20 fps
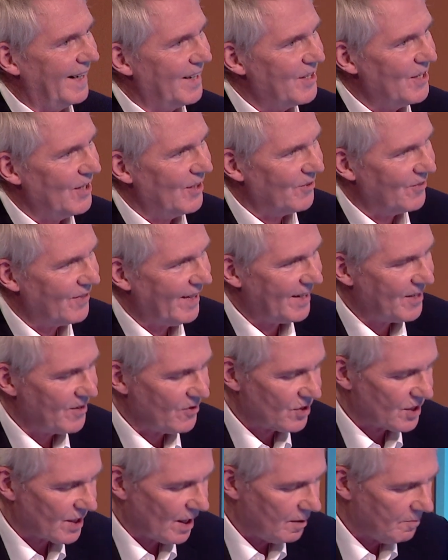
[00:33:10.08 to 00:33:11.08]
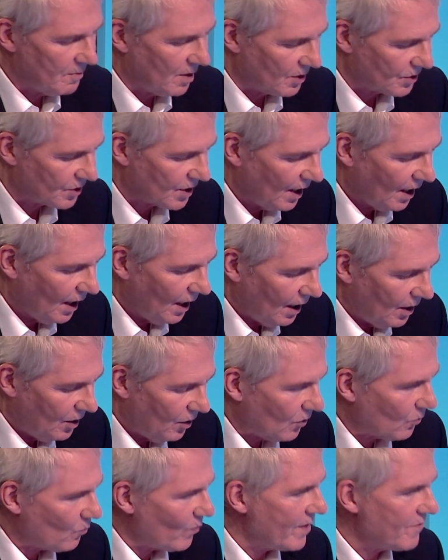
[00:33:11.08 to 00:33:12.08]
you so much.
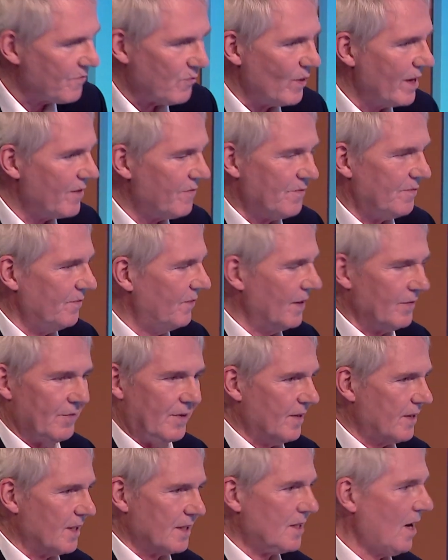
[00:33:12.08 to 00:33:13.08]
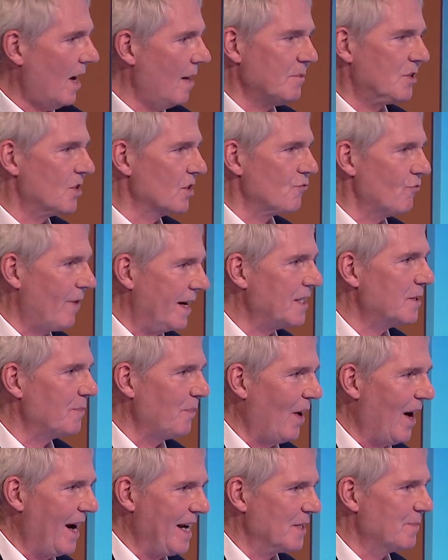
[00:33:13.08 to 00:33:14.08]
Look, the time has just raced
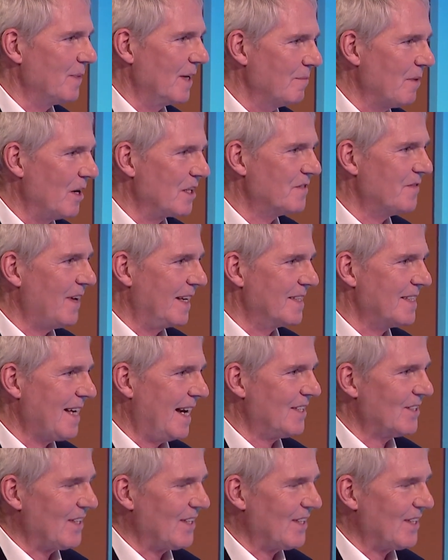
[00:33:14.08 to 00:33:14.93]
by. It's been the most fantastic